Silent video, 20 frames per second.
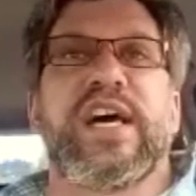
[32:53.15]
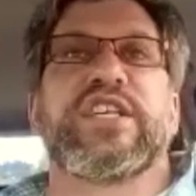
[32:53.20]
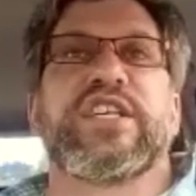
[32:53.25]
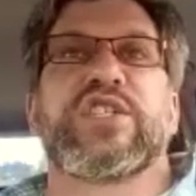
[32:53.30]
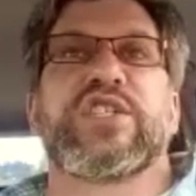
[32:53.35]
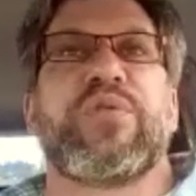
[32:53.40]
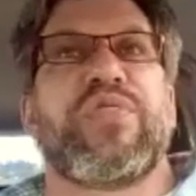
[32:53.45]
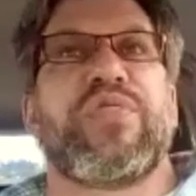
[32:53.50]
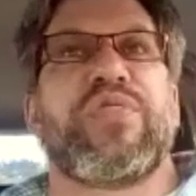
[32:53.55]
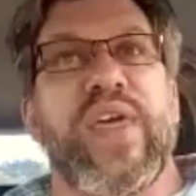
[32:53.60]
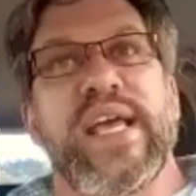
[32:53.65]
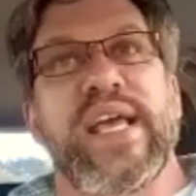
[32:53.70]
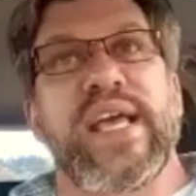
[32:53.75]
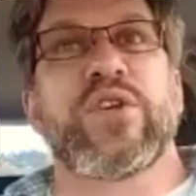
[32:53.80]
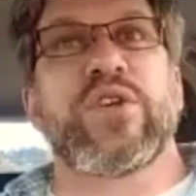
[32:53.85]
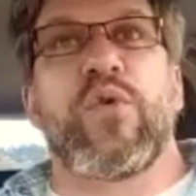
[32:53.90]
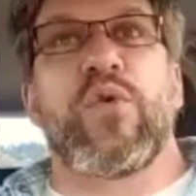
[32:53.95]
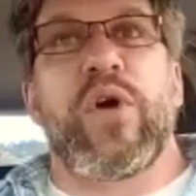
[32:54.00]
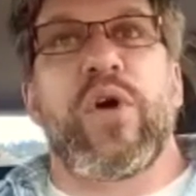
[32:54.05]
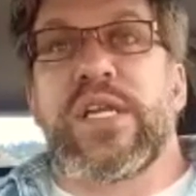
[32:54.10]
So things
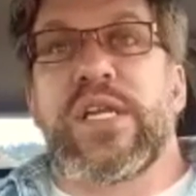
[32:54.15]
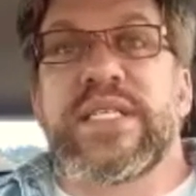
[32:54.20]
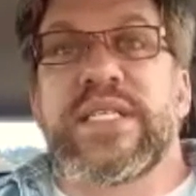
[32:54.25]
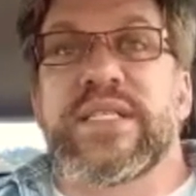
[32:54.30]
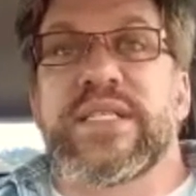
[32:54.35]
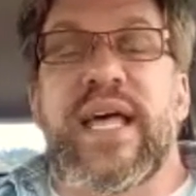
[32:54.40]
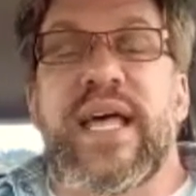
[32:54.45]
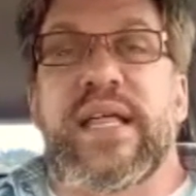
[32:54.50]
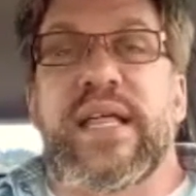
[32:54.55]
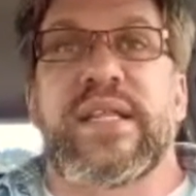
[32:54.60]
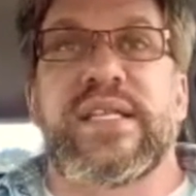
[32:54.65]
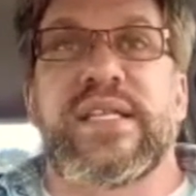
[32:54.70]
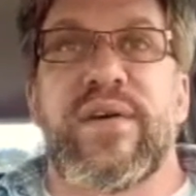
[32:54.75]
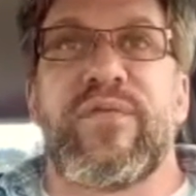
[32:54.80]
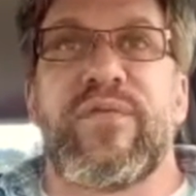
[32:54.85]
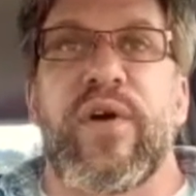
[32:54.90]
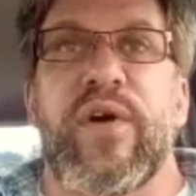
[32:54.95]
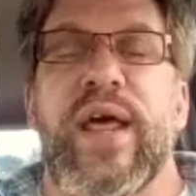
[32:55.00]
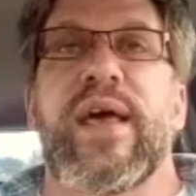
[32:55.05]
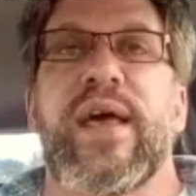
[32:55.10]
are going to be slightly
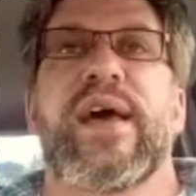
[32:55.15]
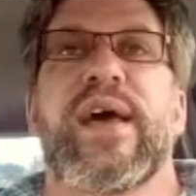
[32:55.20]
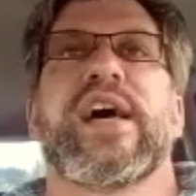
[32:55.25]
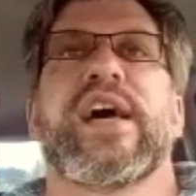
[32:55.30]
different.